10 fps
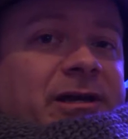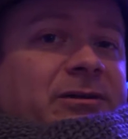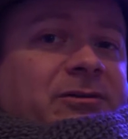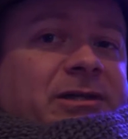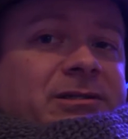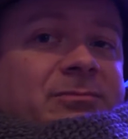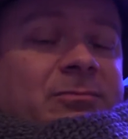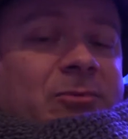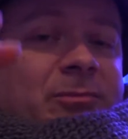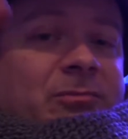I know that's
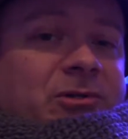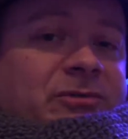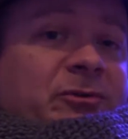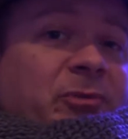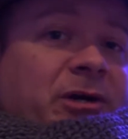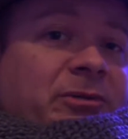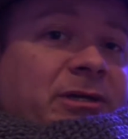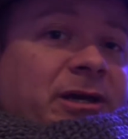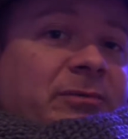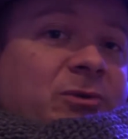what most of you probably
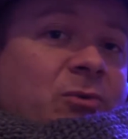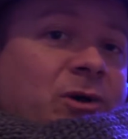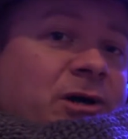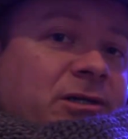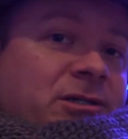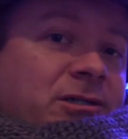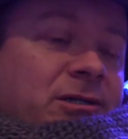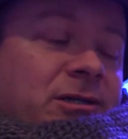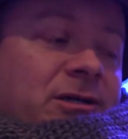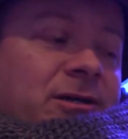came to watch,
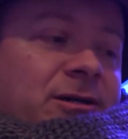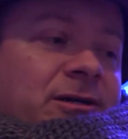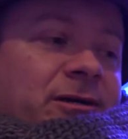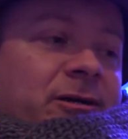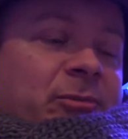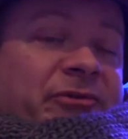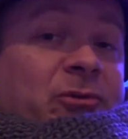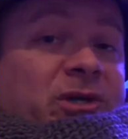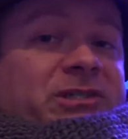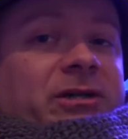but if
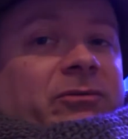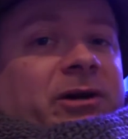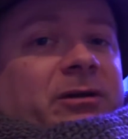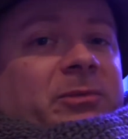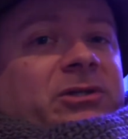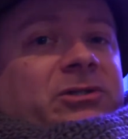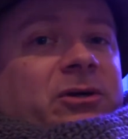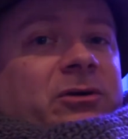you want to stick around, I'm going to show